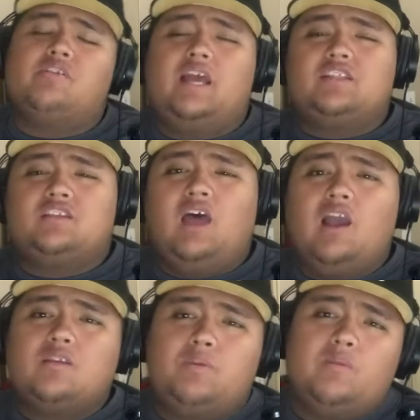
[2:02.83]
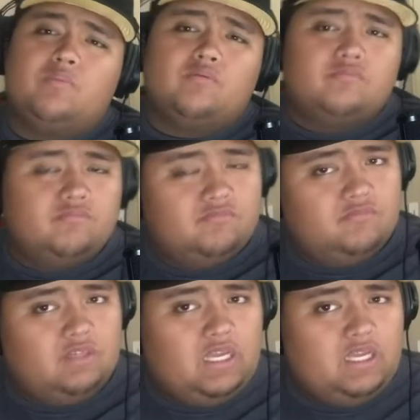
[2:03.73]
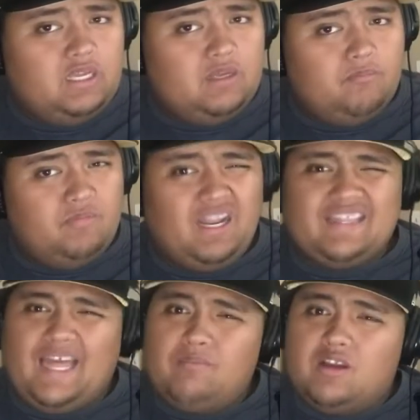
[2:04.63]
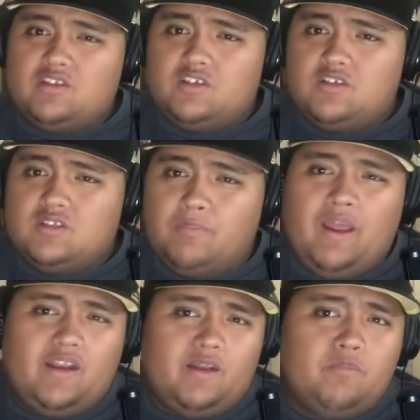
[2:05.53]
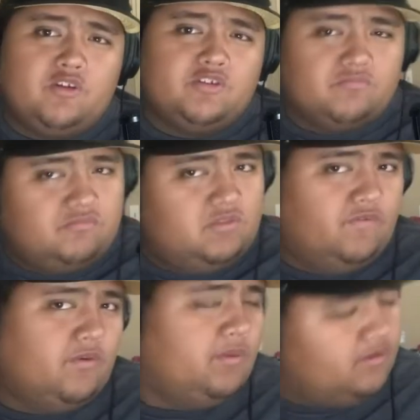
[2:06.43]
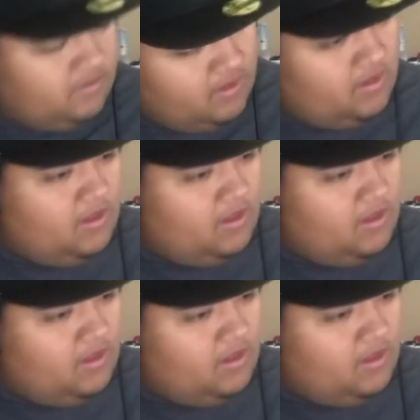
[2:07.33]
of person who likes to talk to people. But not that much. Depending on the person. You feel me?